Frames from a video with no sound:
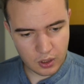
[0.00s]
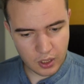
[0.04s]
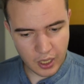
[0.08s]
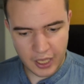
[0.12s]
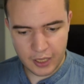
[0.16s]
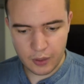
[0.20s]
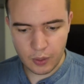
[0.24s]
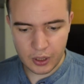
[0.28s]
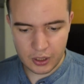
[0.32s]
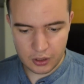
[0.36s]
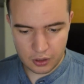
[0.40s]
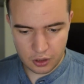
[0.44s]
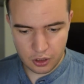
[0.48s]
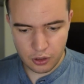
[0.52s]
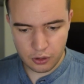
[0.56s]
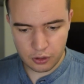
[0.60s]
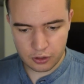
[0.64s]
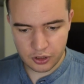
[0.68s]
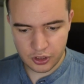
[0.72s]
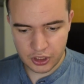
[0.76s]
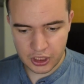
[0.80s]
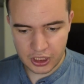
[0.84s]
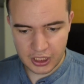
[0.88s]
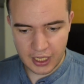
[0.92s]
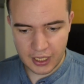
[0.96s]
Anyway, you'll
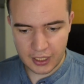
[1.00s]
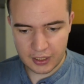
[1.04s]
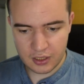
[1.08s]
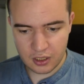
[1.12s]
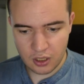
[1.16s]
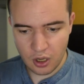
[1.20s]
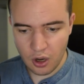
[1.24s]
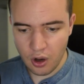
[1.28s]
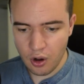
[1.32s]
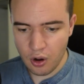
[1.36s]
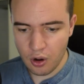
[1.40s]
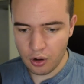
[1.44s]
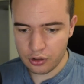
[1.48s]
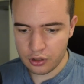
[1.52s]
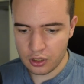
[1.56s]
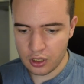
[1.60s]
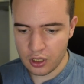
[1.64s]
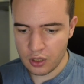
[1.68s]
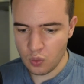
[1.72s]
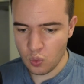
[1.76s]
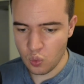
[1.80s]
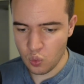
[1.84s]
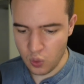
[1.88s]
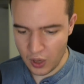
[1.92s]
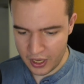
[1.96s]
see that on
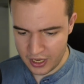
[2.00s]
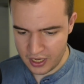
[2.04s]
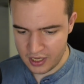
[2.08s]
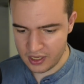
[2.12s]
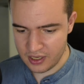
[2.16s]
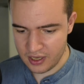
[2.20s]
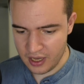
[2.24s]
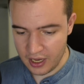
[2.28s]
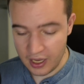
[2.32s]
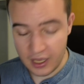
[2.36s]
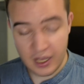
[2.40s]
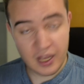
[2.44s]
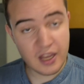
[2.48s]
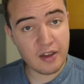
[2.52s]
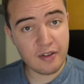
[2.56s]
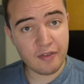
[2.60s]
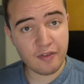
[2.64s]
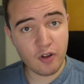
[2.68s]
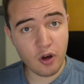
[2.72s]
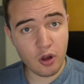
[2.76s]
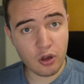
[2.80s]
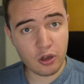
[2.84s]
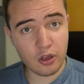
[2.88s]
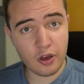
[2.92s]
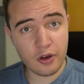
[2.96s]
Wednesday if
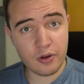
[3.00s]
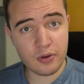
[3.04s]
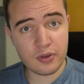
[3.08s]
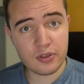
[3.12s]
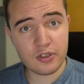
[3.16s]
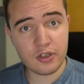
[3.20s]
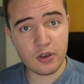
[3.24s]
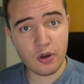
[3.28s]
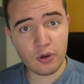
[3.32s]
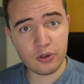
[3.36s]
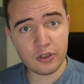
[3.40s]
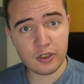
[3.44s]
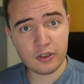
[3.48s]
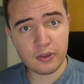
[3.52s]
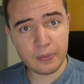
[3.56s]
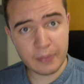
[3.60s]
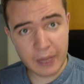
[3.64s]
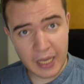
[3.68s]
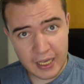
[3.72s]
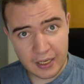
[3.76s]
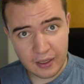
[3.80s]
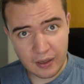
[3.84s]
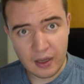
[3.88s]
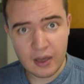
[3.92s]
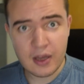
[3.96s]
all goes according to
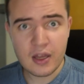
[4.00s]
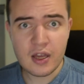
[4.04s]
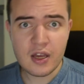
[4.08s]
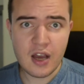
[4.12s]
plan.